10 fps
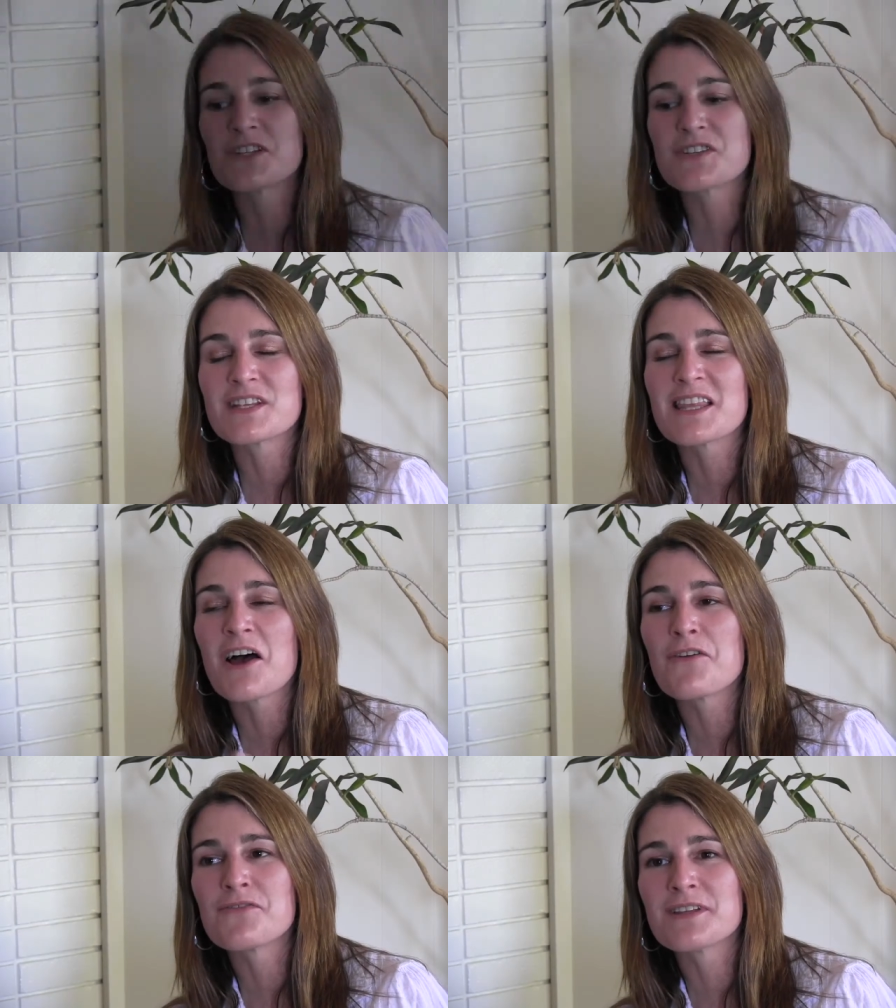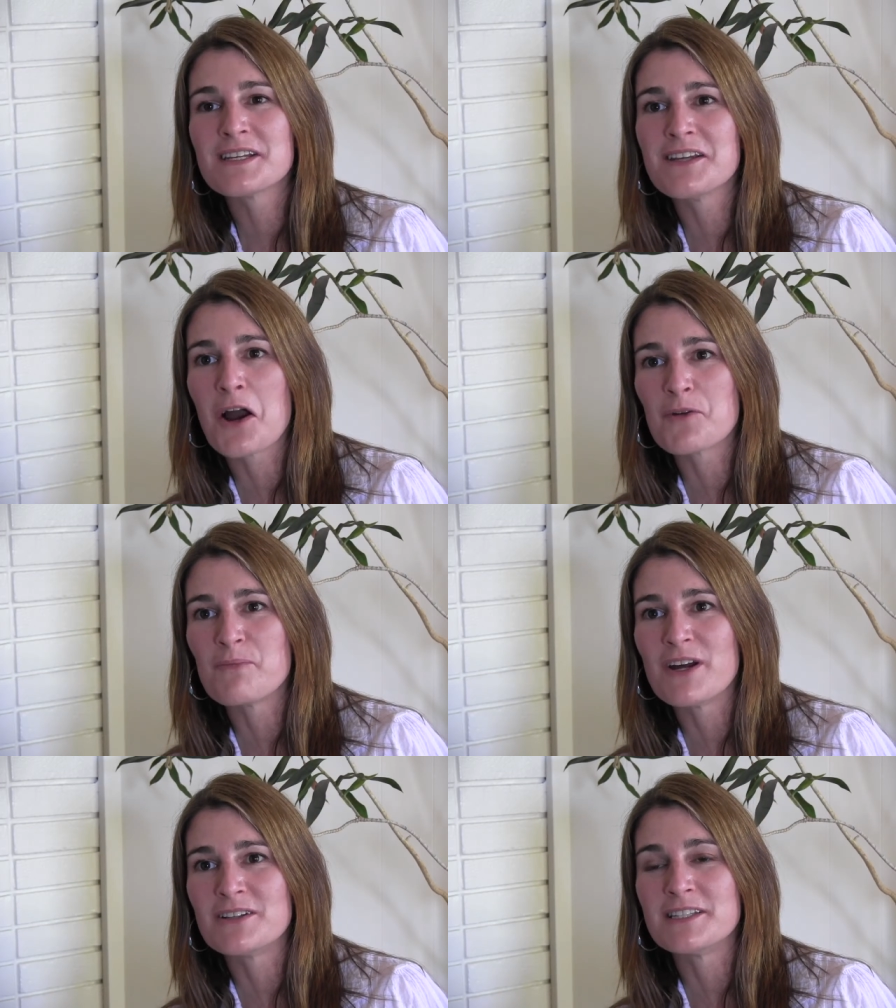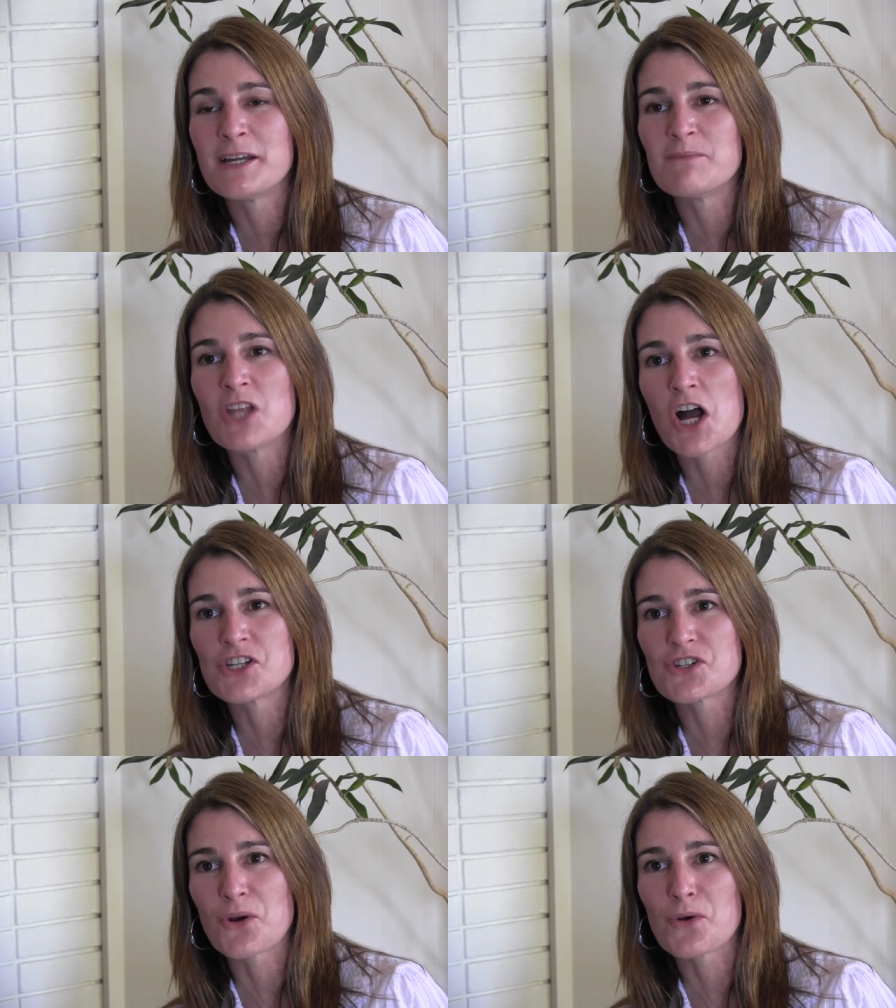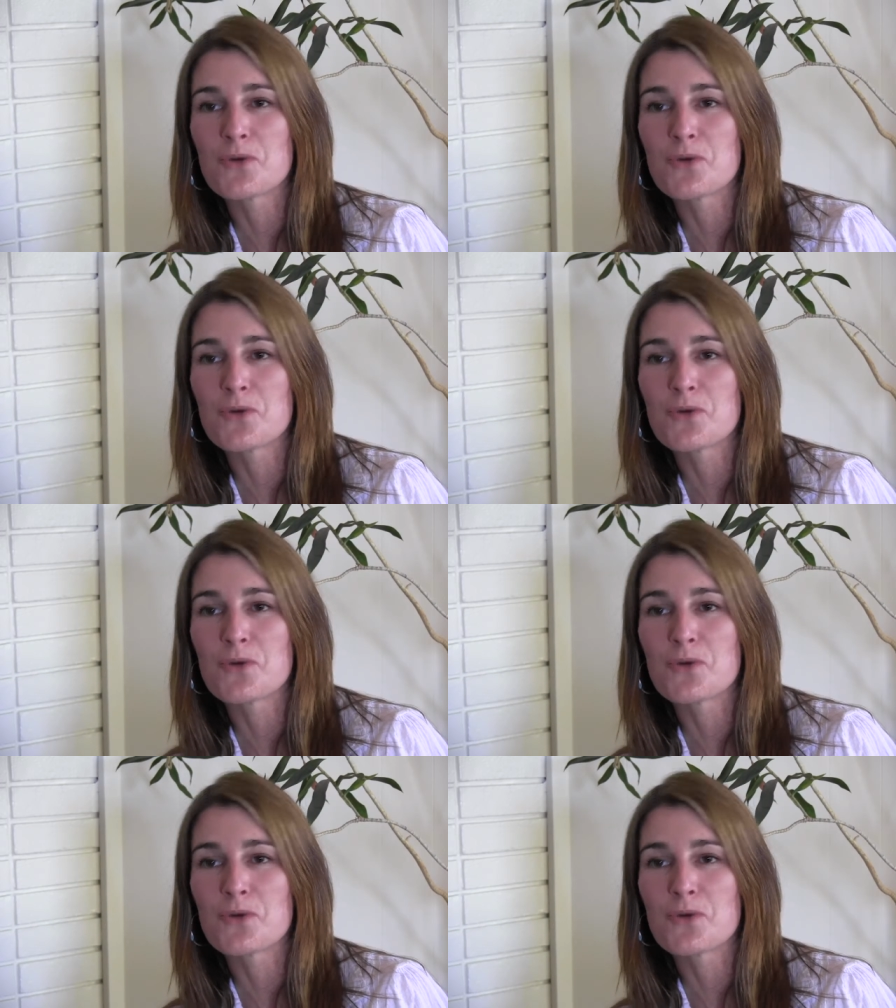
this lovely young male named Lonjo